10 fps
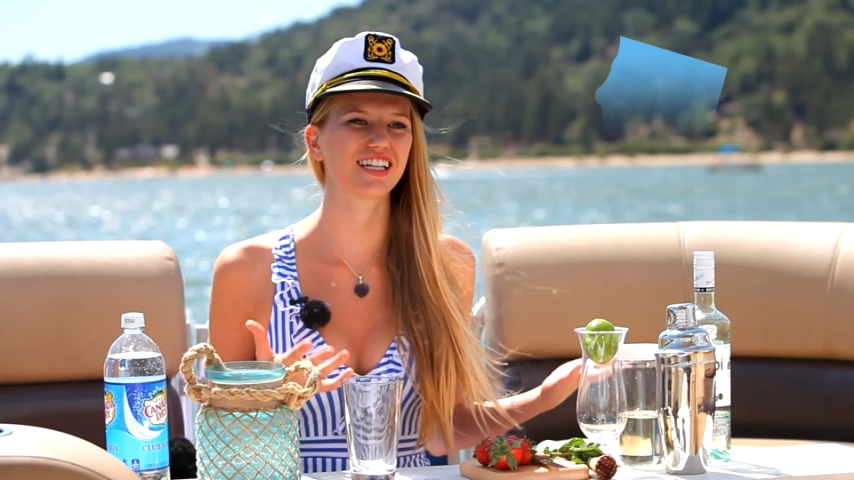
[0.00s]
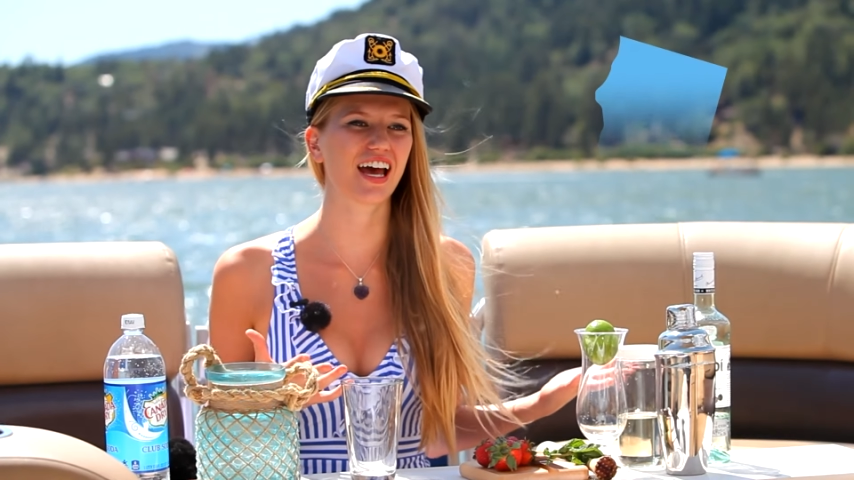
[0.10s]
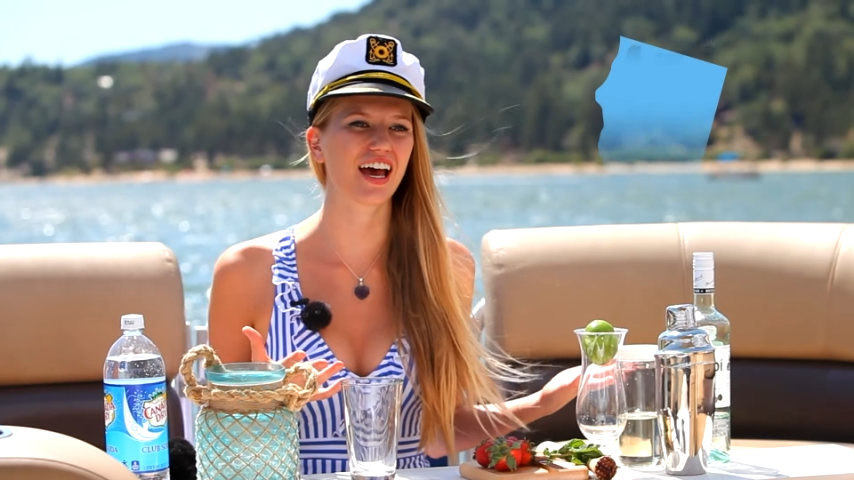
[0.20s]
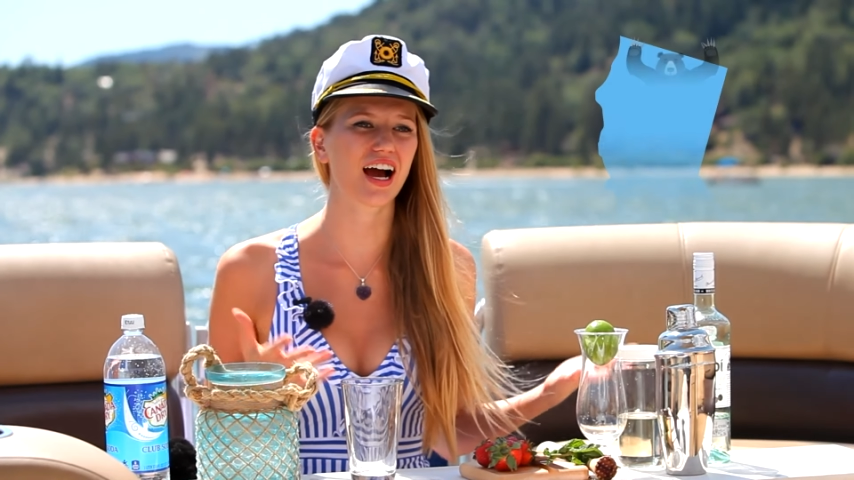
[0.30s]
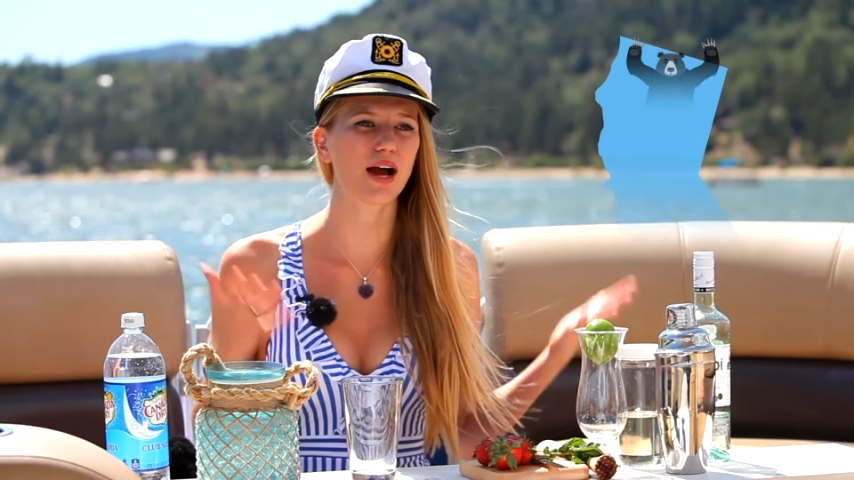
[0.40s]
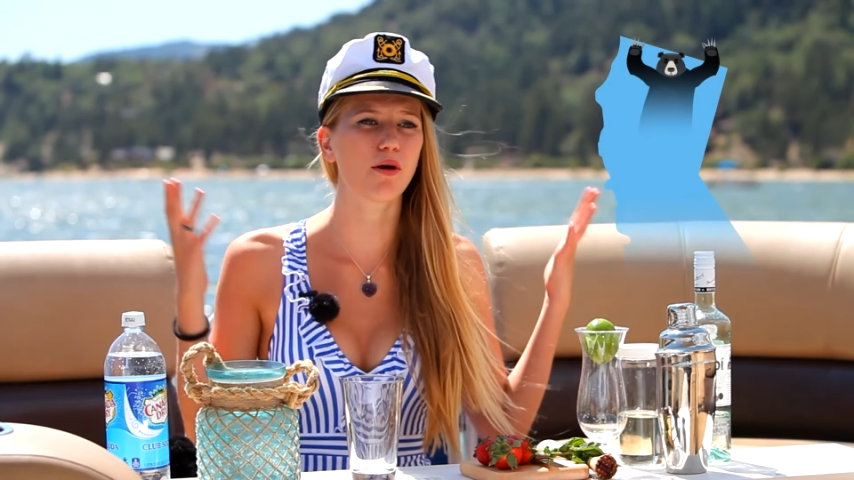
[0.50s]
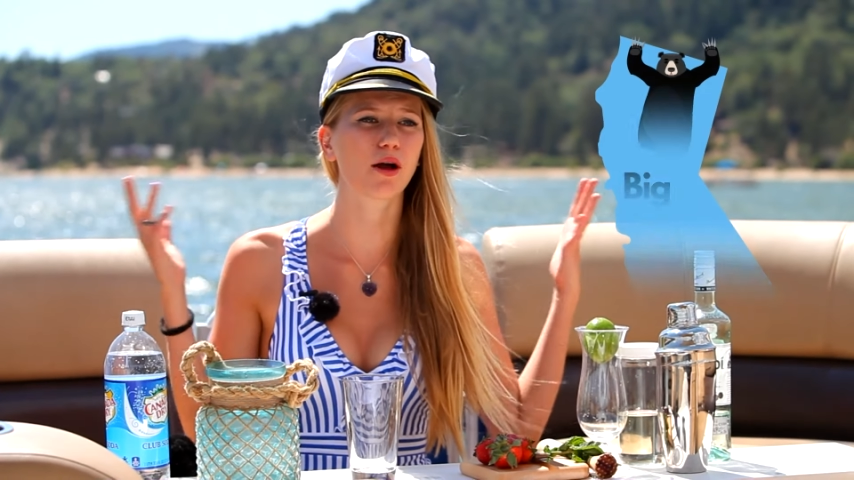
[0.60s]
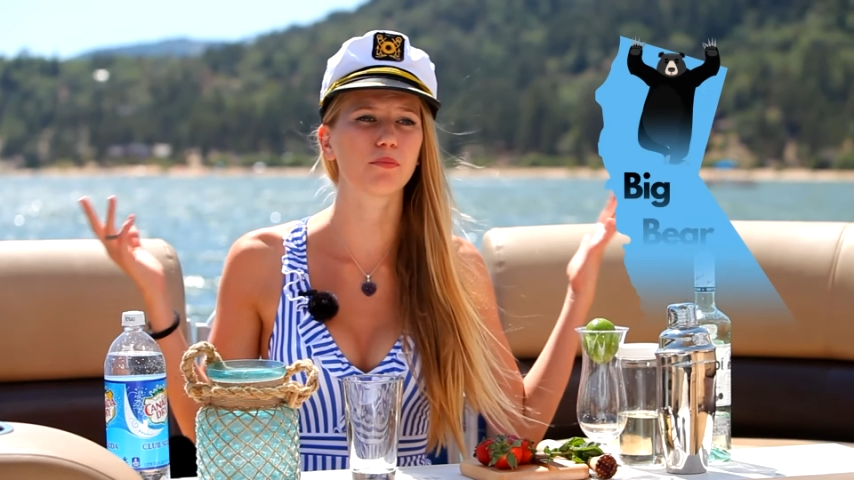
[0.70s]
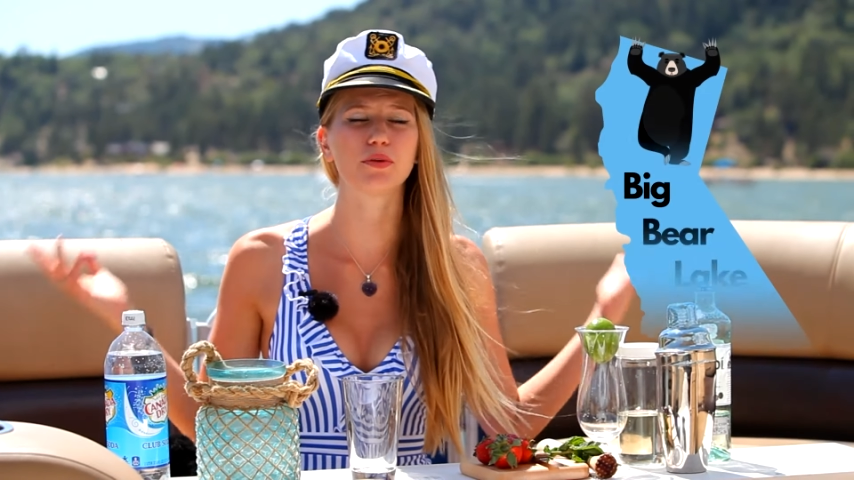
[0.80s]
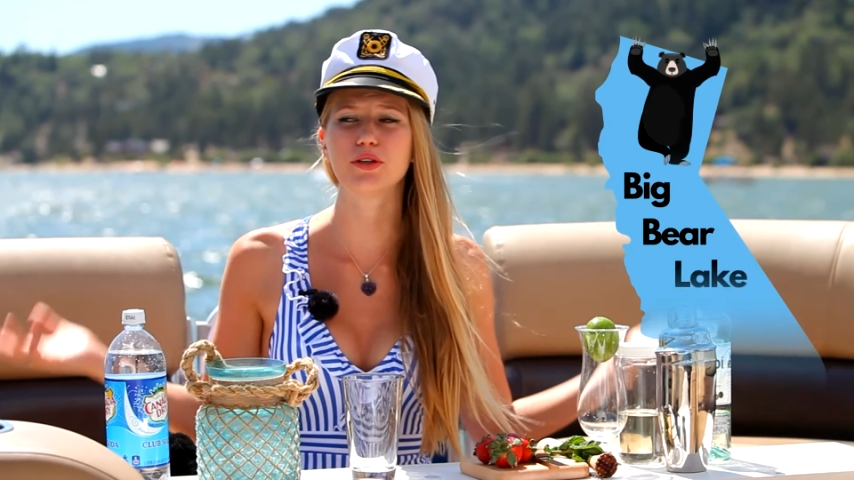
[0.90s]
I'm on
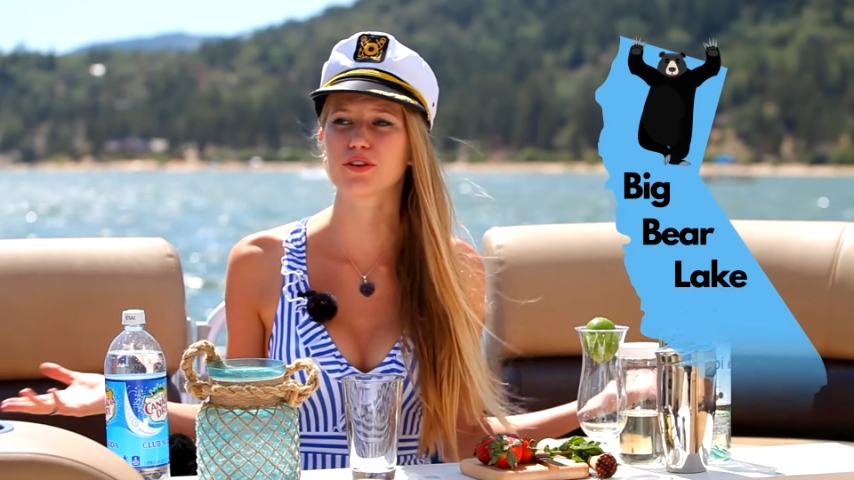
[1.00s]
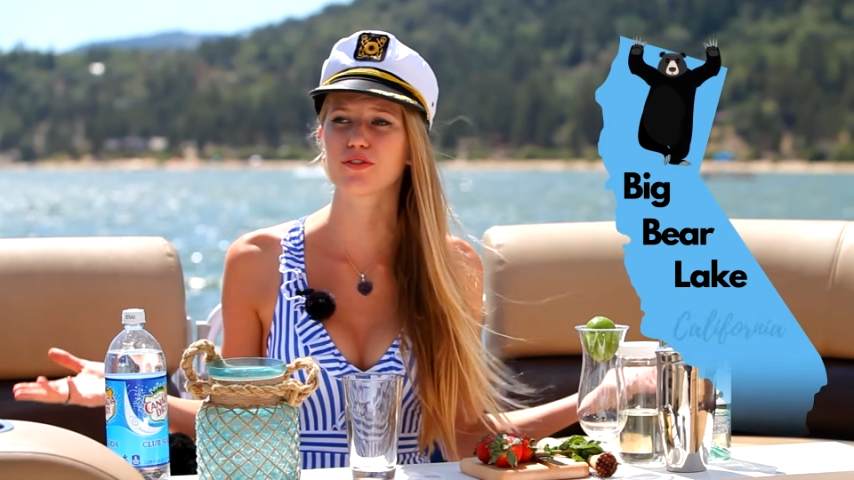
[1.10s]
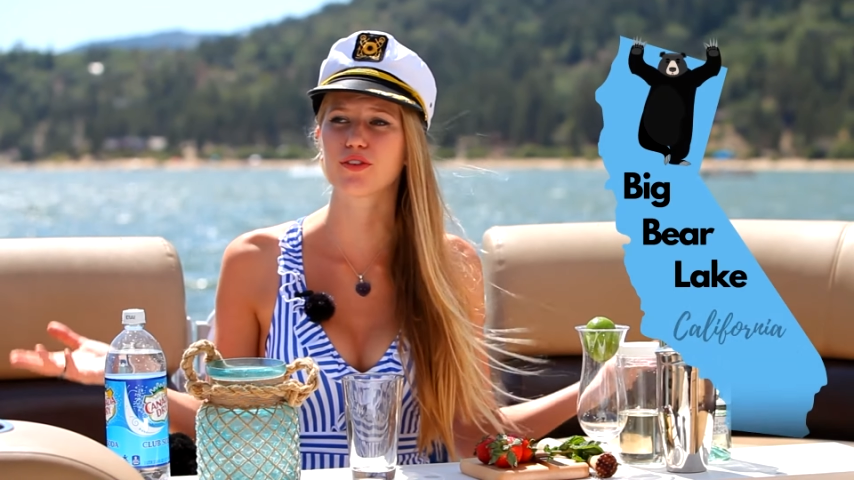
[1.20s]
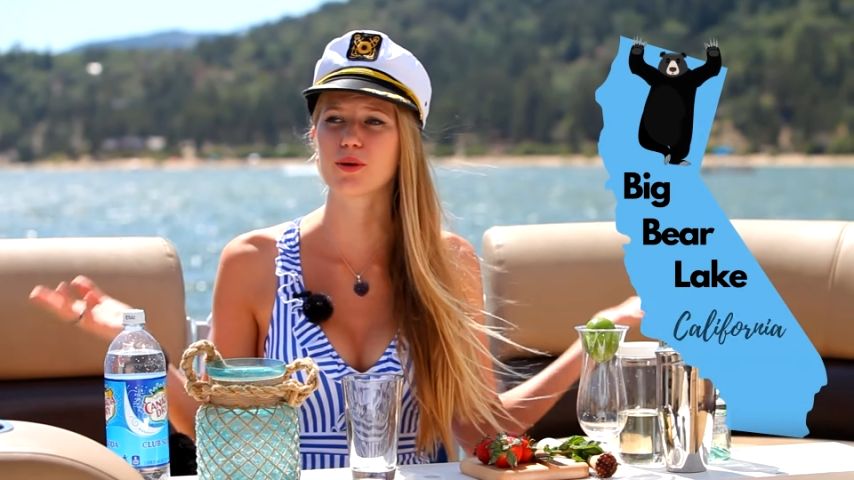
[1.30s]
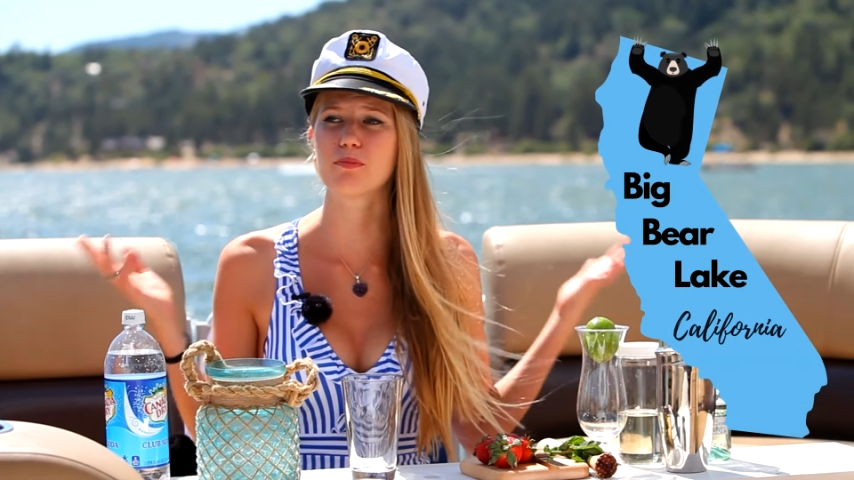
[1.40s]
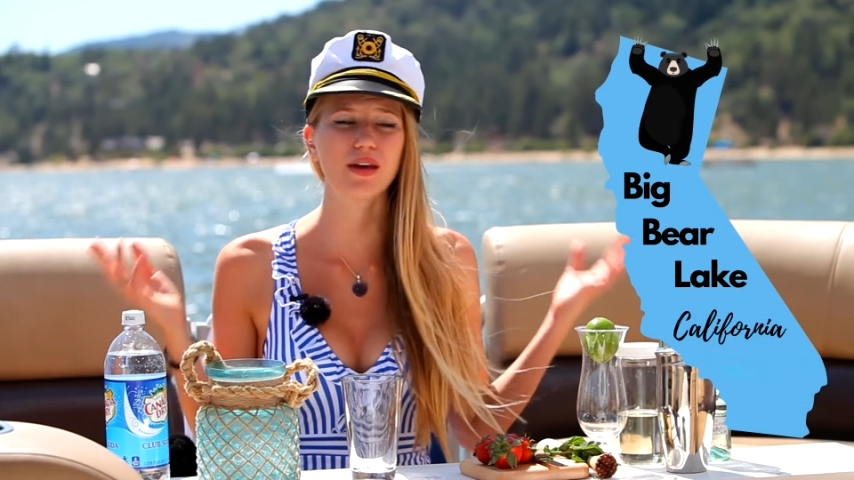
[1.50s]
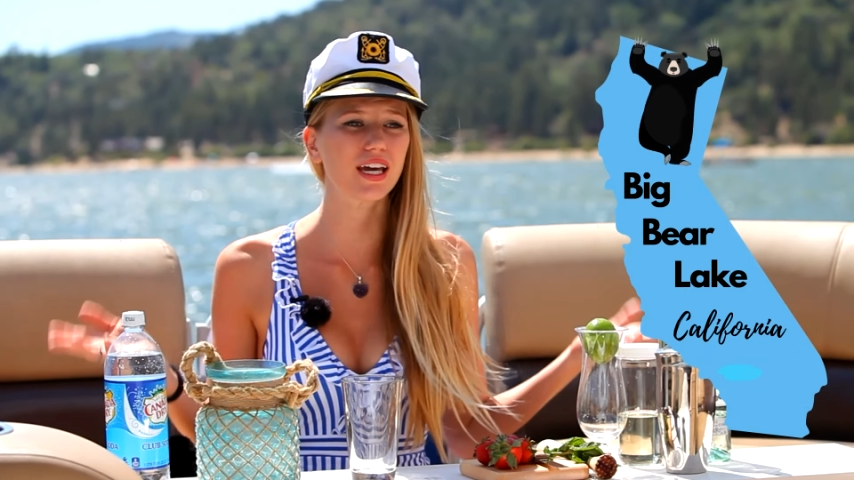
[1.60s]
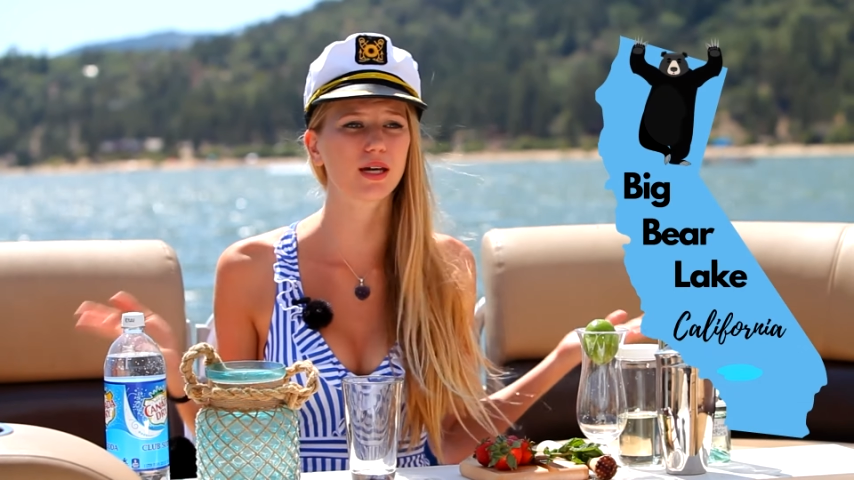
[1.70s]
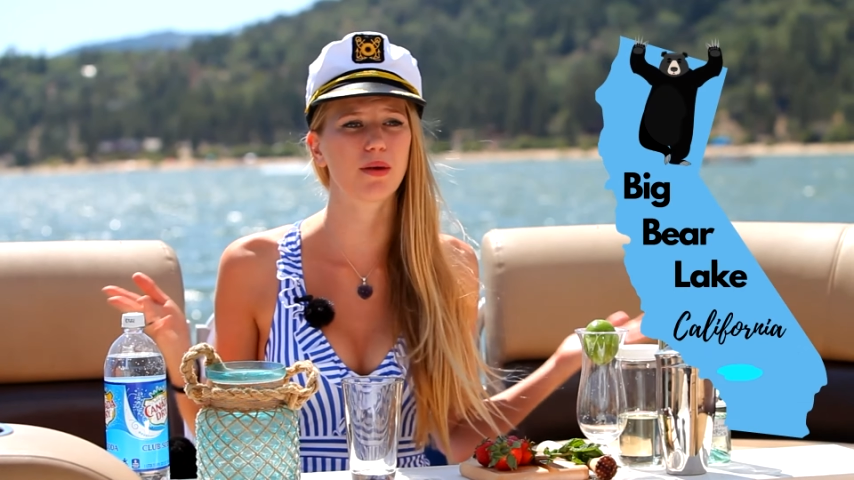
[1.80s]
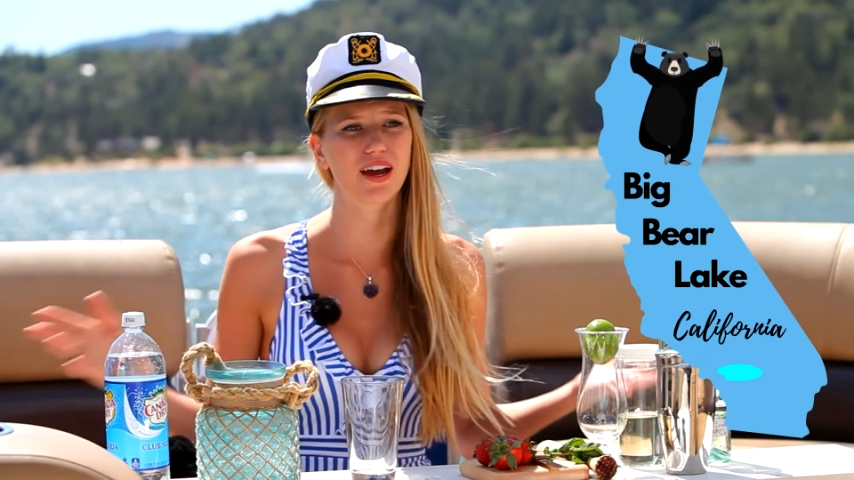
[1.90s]
beautiful
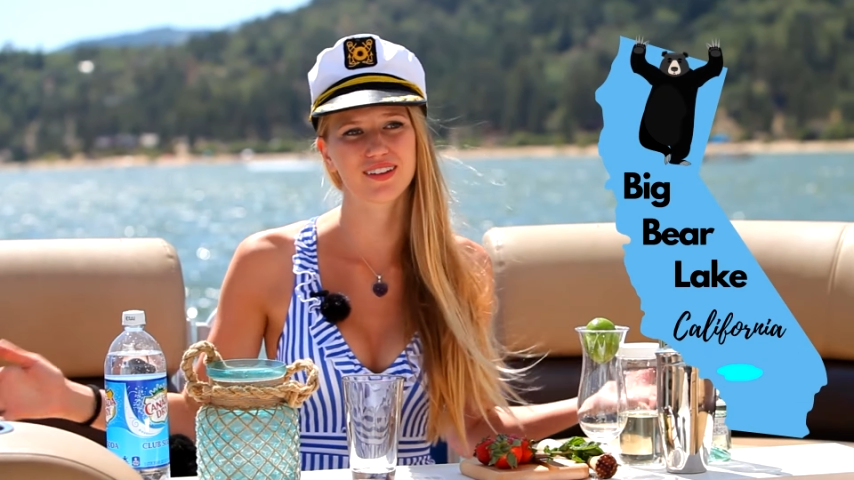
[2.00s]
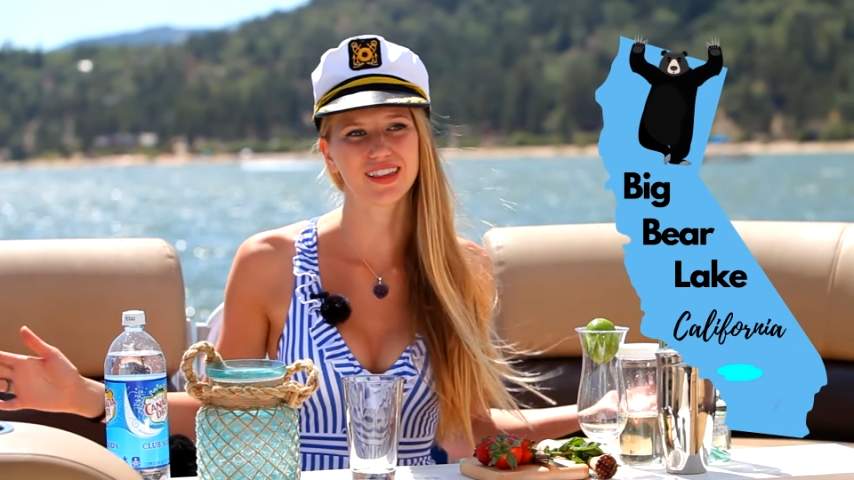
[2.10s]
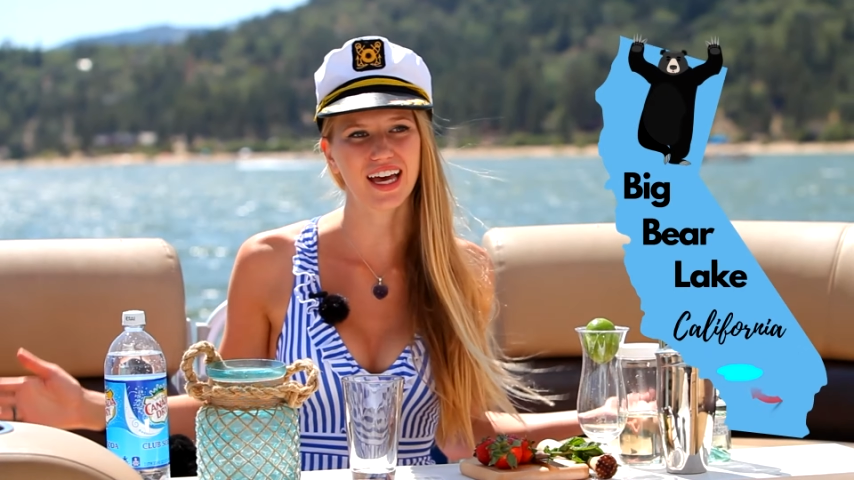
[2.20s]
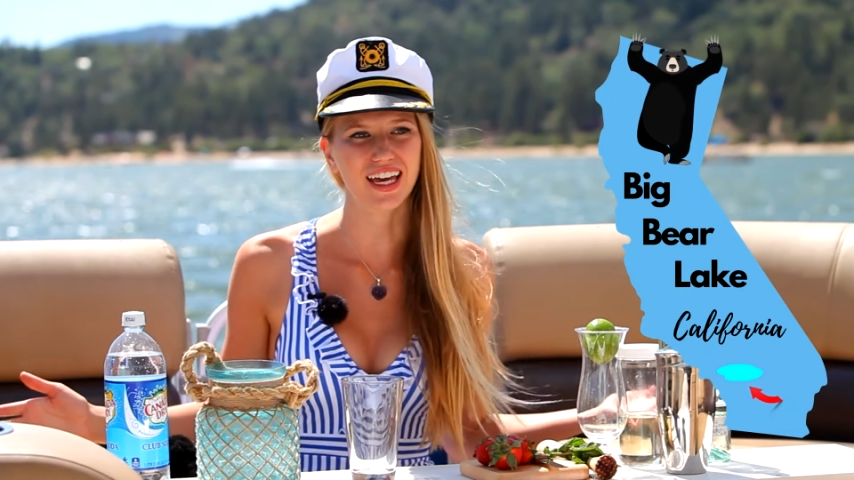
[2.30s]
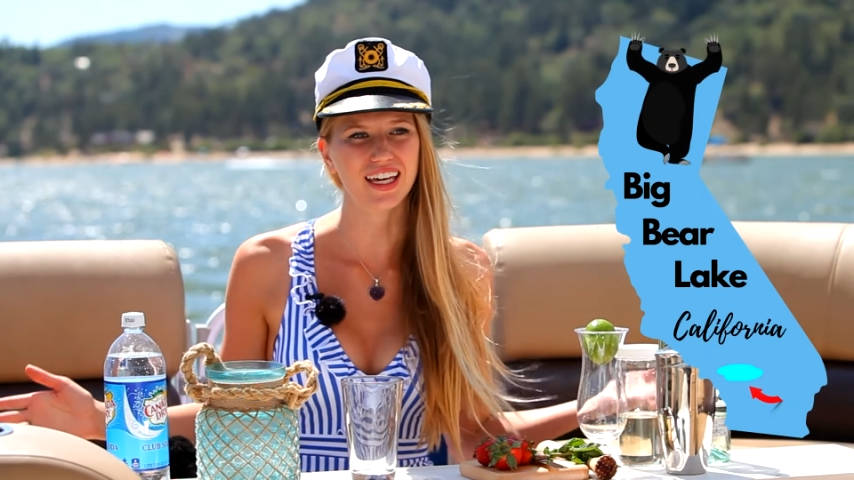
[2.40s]
Big Bear Lake